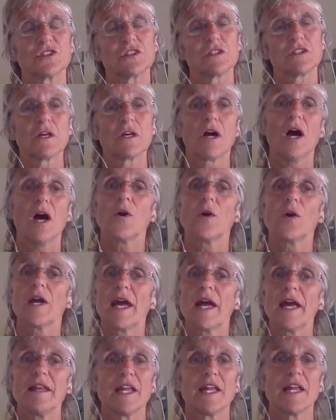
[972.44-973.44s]

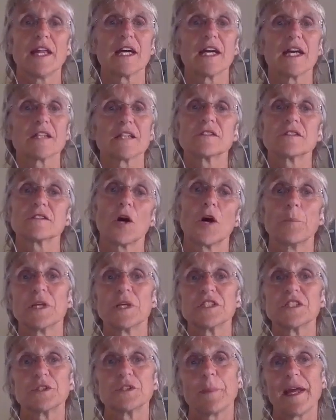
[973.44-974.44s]
okay, there's so
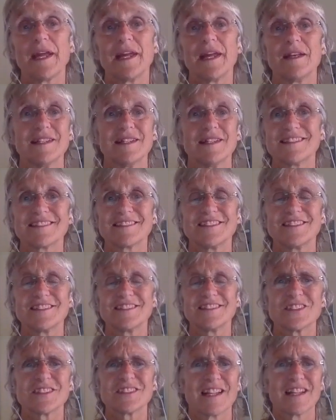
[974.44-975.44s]
much pain. It's
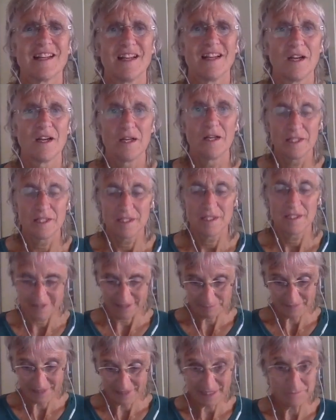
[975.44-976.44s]
just,
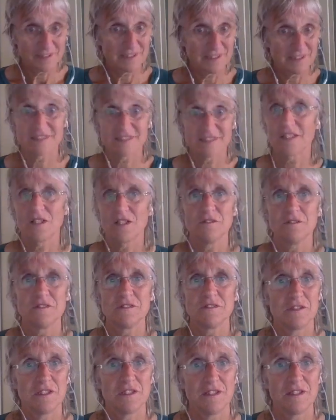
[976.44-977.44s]
sometimes there's going to
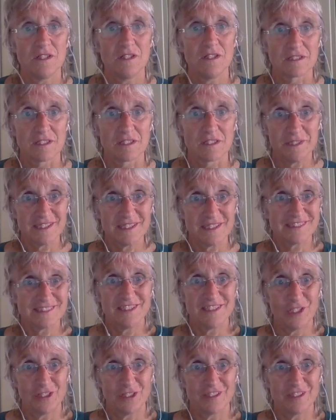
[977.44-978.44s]
the doctor, but that's
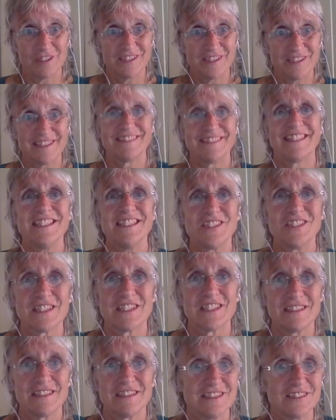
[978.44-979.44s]
not a decision.
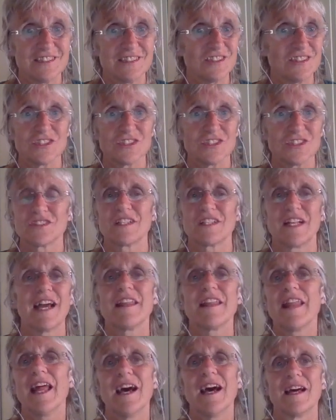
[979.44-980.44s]
It's just like
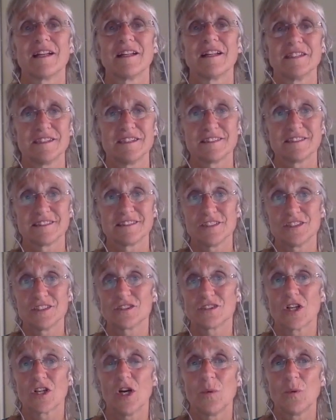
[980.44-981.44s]
that. It's just
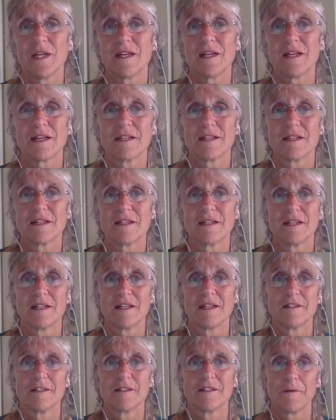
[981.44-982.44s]
going.
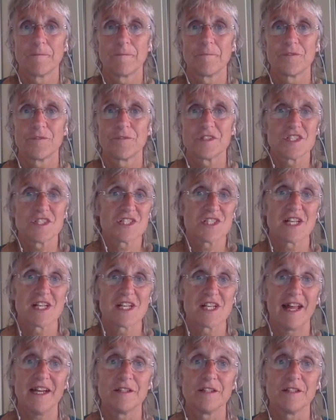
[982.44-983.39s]
It's just life.